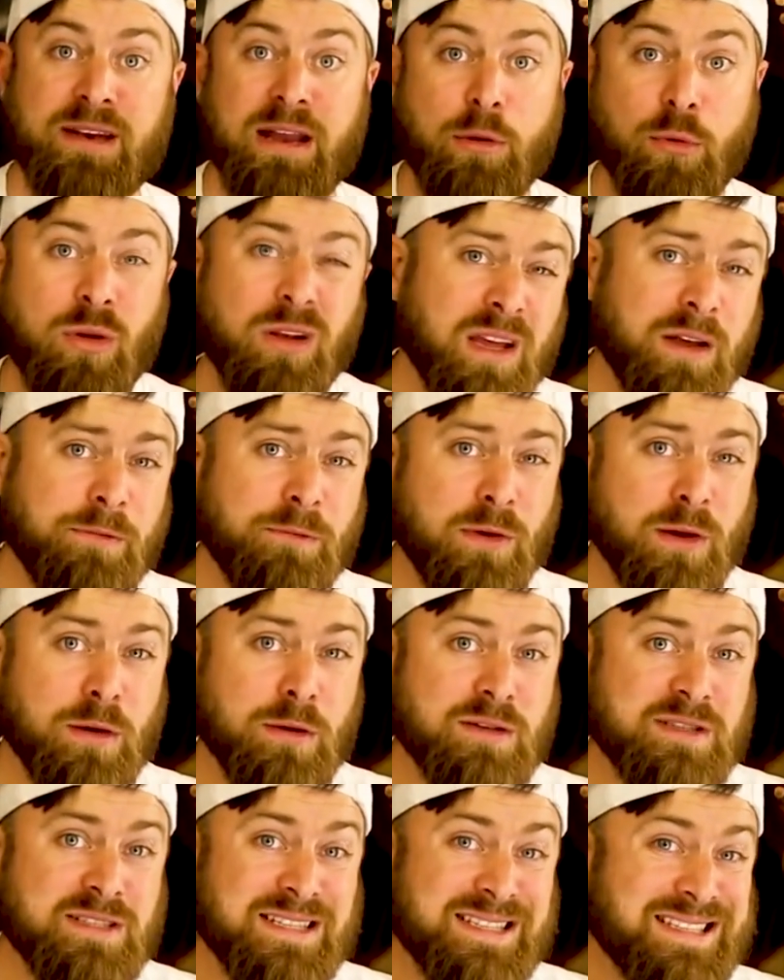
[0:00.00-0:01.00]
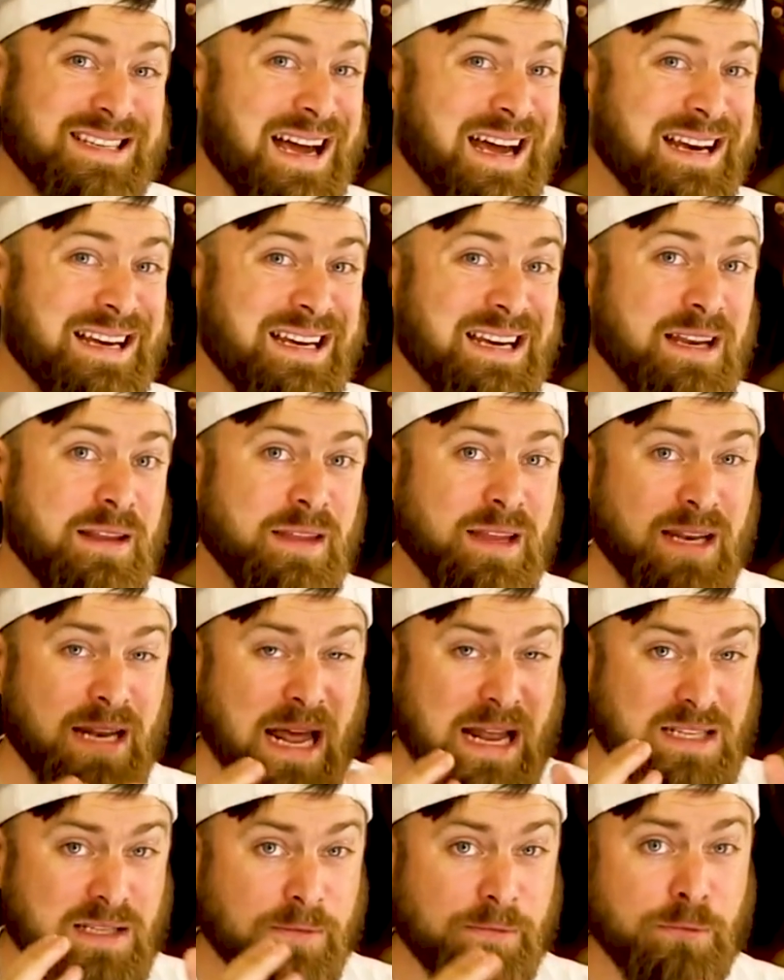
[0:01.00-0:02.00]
Now ClickFunnels is it has a